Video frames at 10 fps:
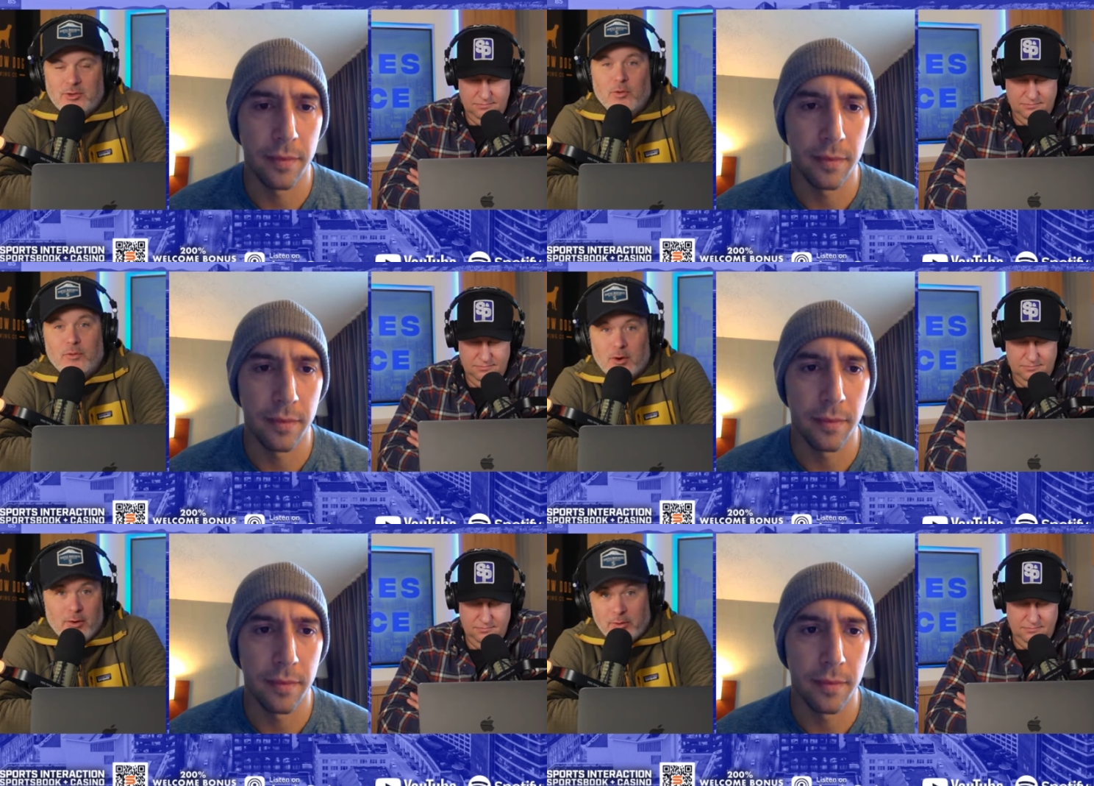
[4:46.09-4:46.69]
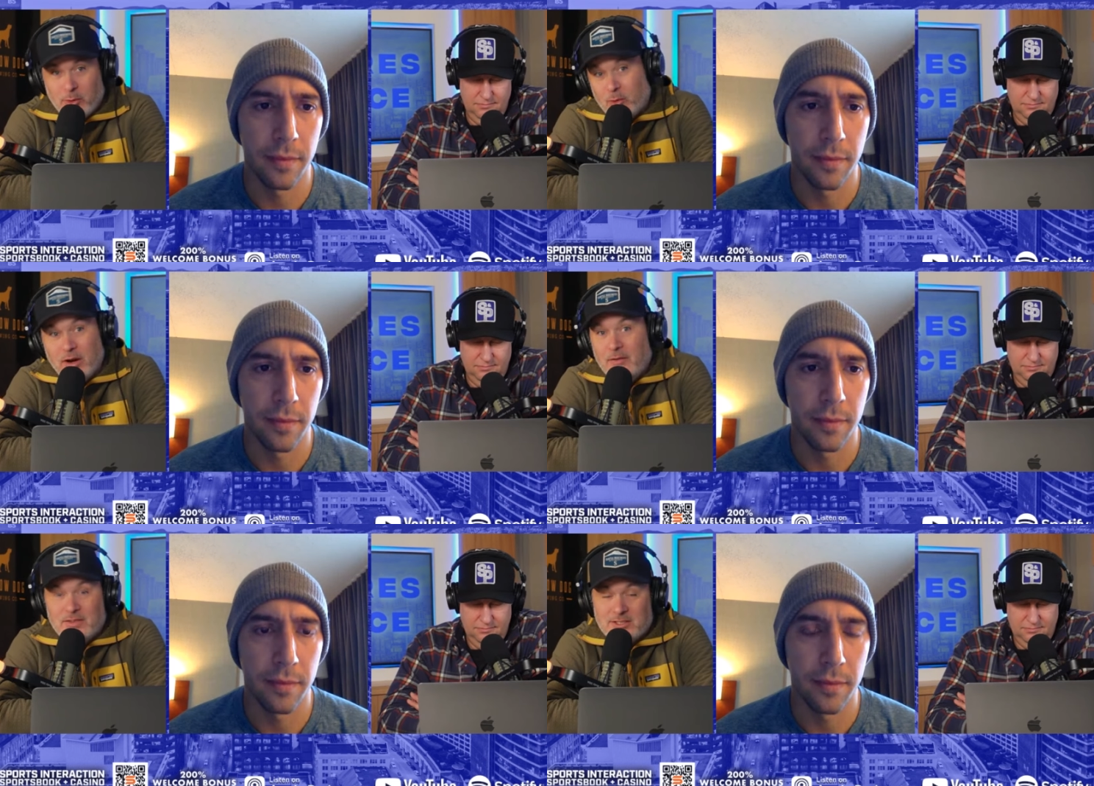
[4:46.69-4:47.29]
Speaker 1: far on the corner
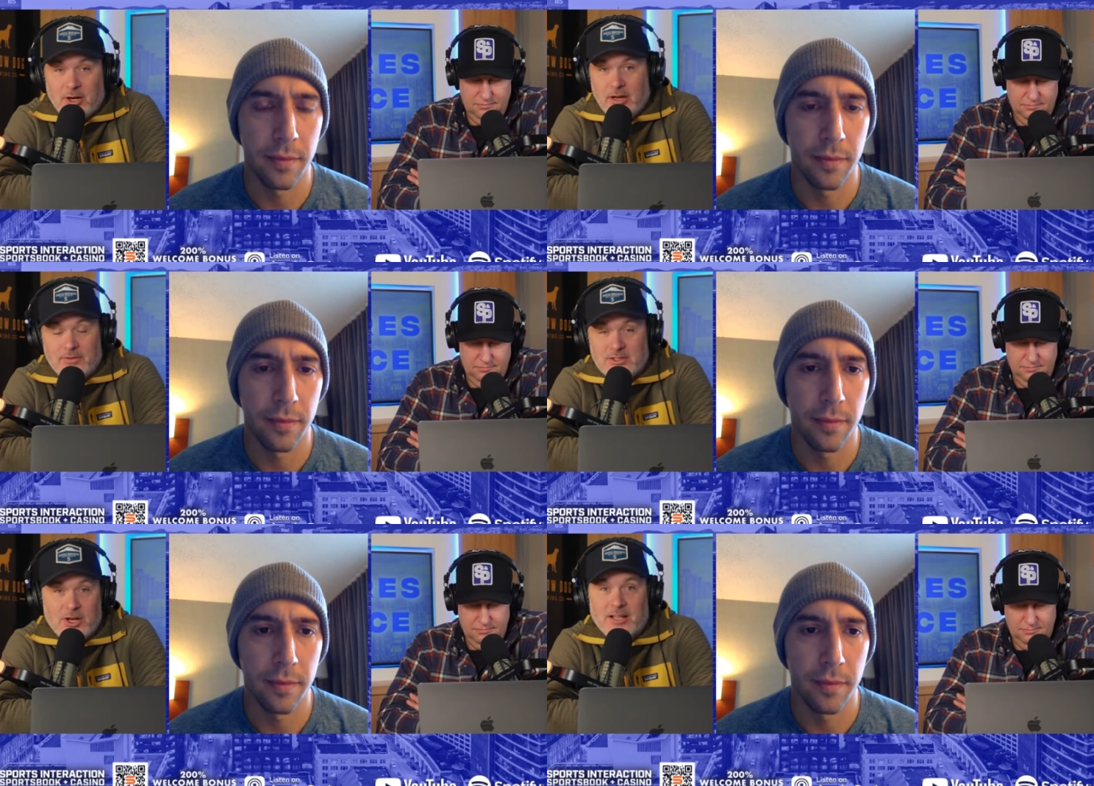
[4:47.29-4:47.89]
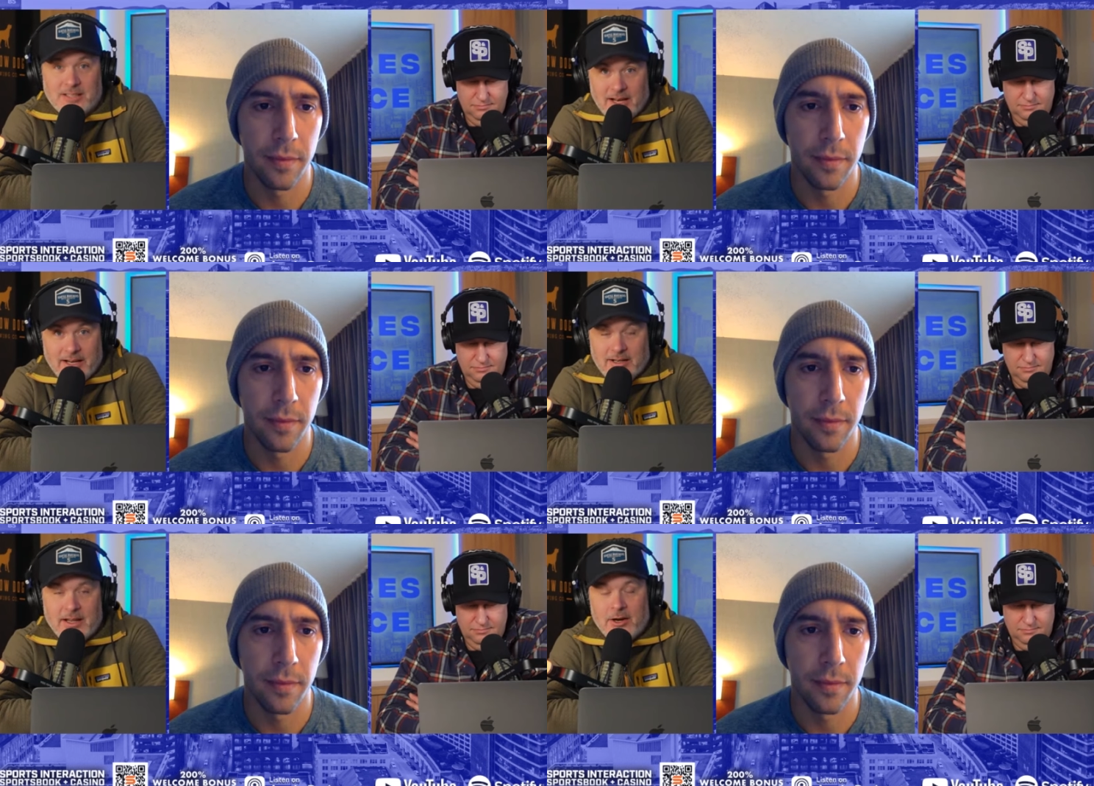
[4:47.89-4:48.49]
if it's not if it's not tonight
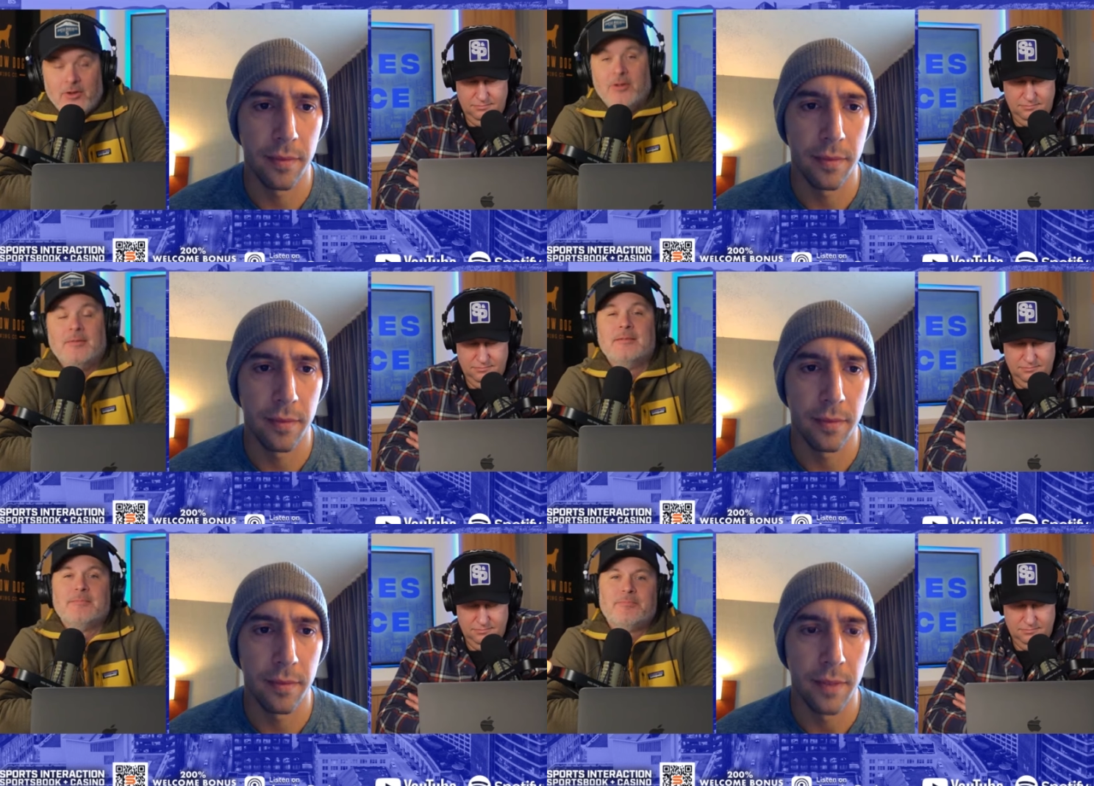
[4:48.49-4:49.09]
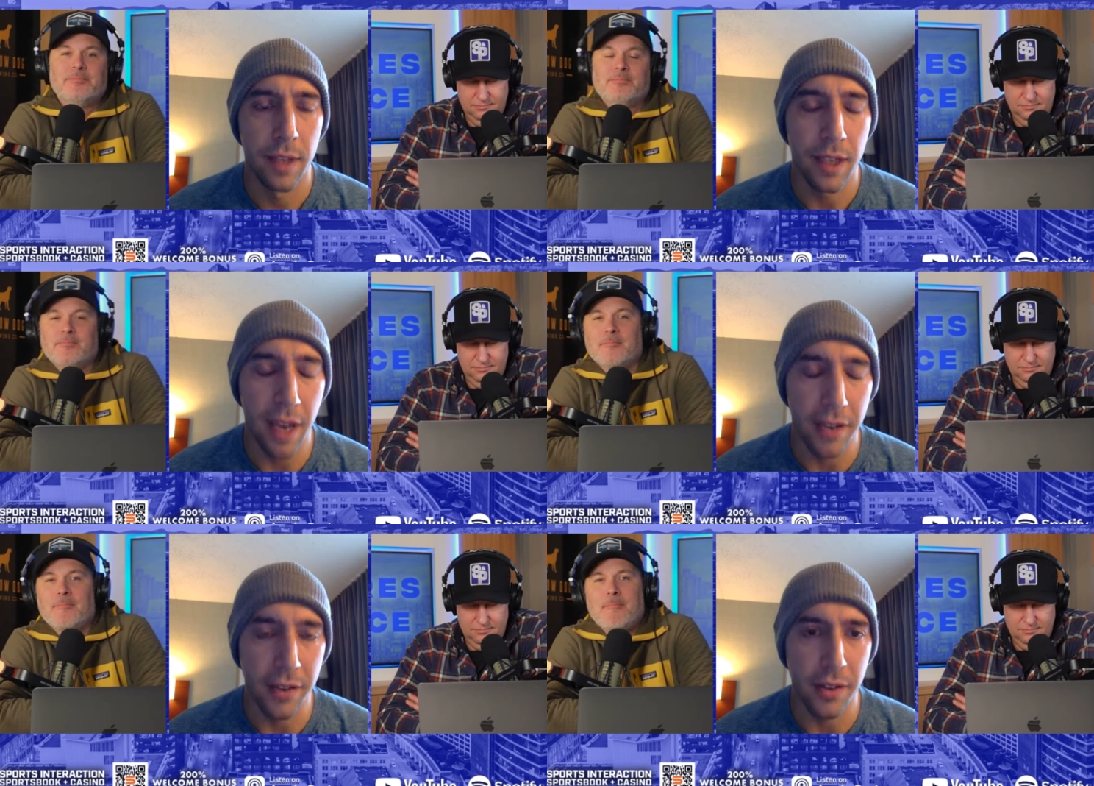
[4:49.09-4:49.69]
at all
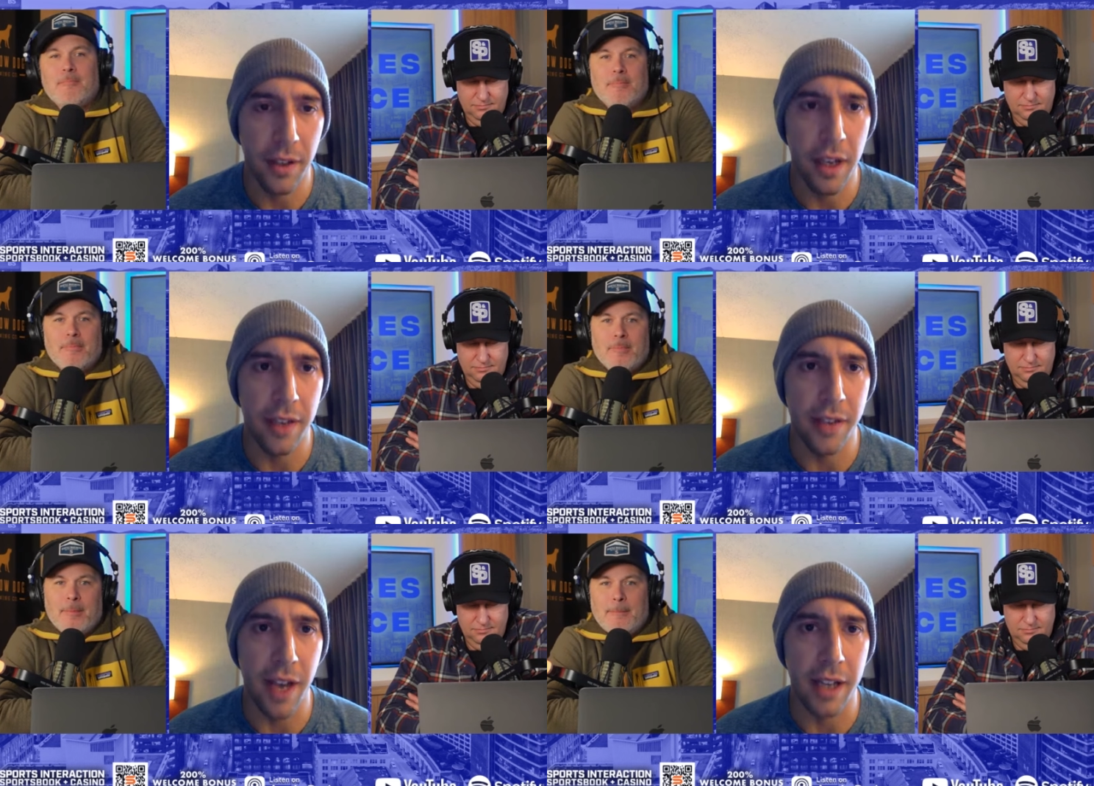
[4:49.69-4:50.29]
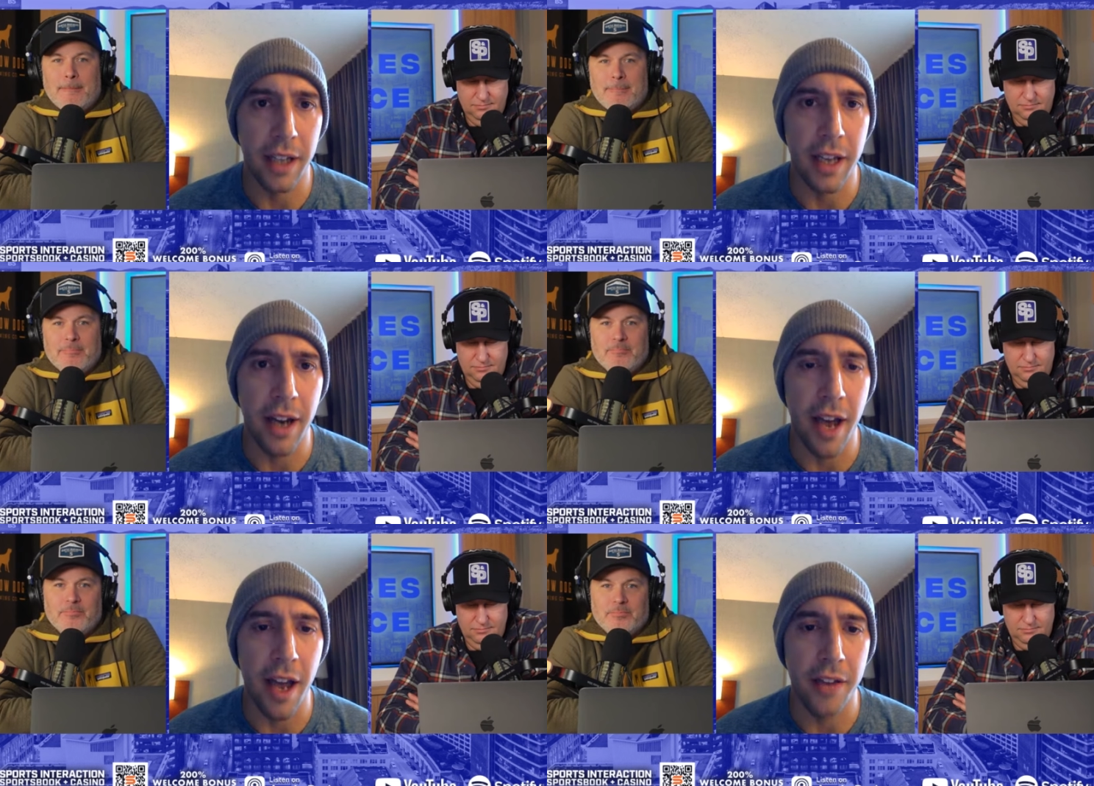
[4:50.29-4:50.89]
Speaker 2: yes exactly
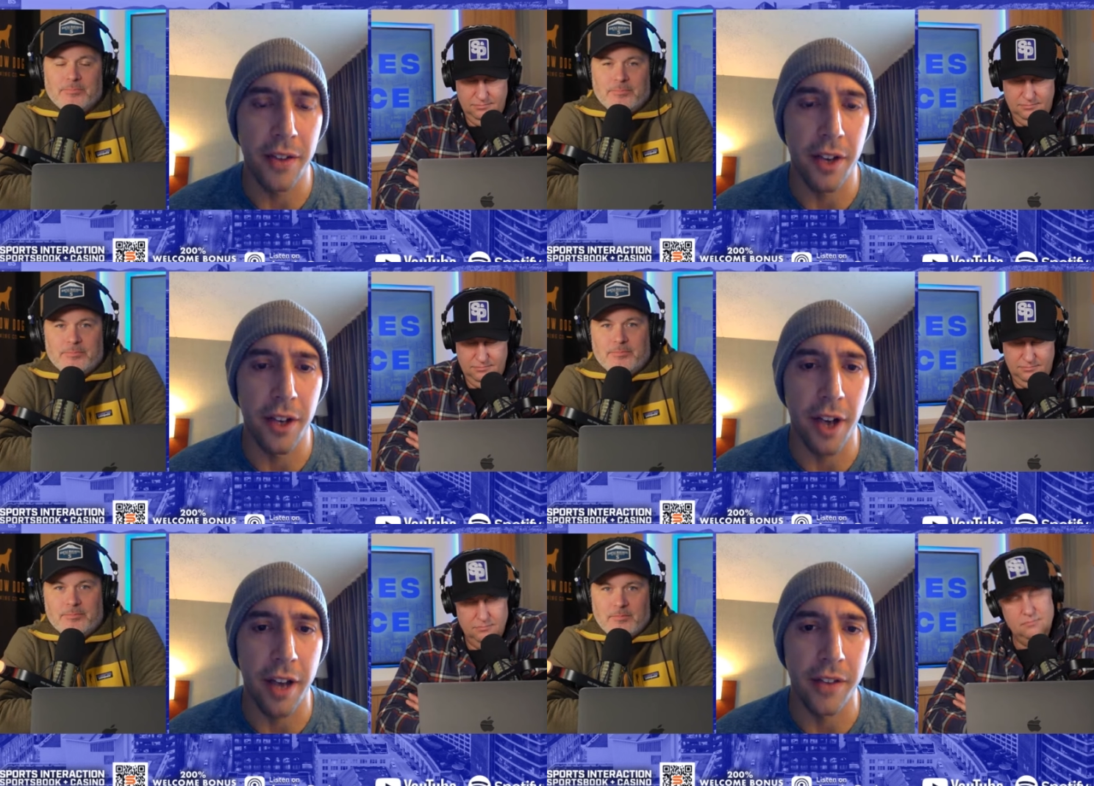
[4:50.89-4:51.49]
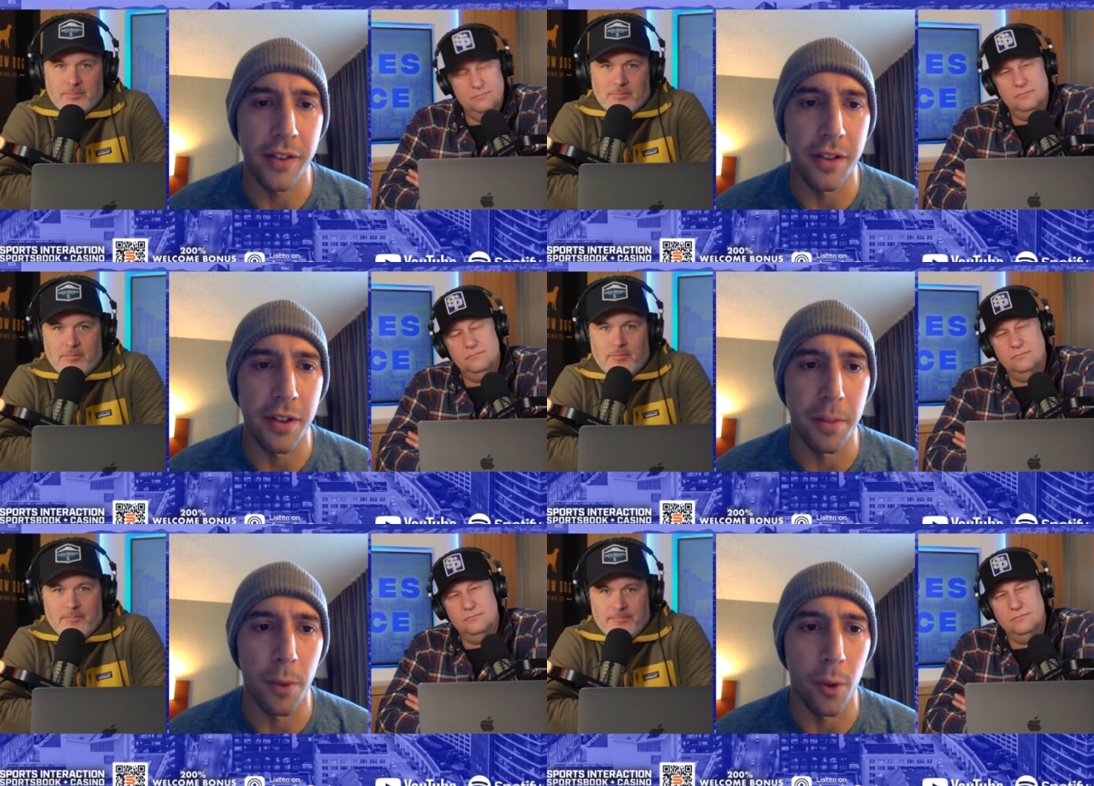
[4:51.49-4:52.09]
and i, I saw you guys
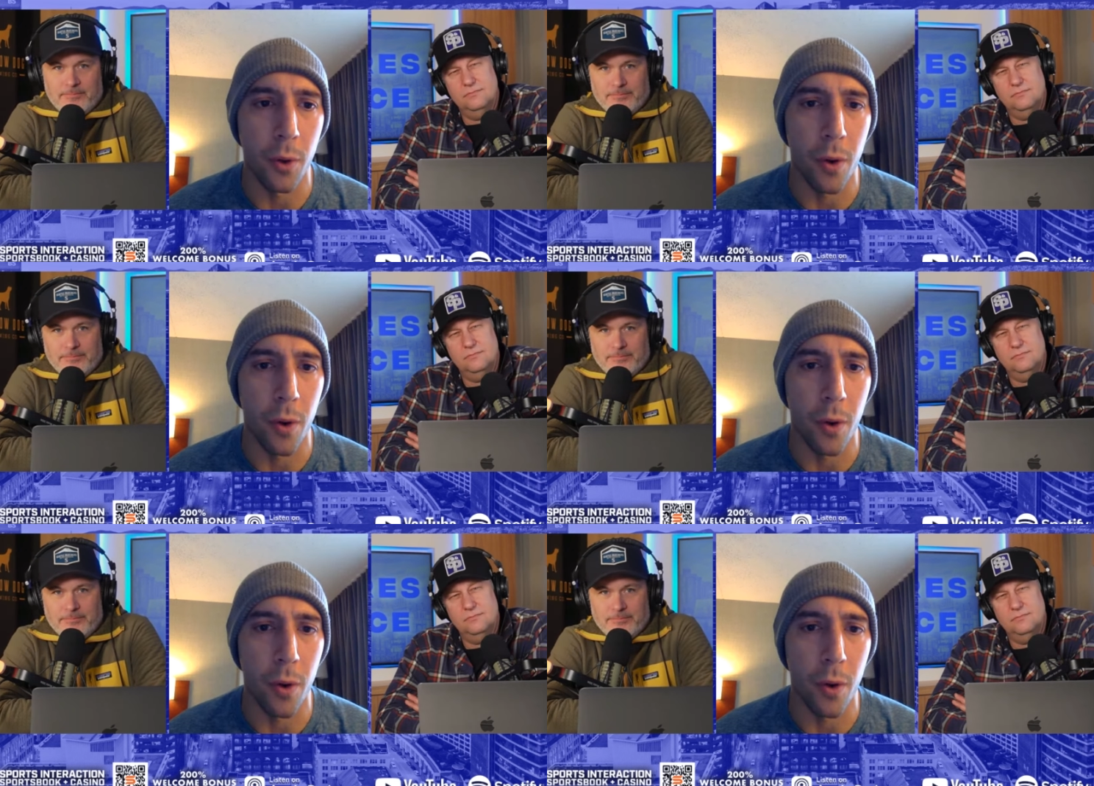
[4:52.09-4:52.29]
the the poll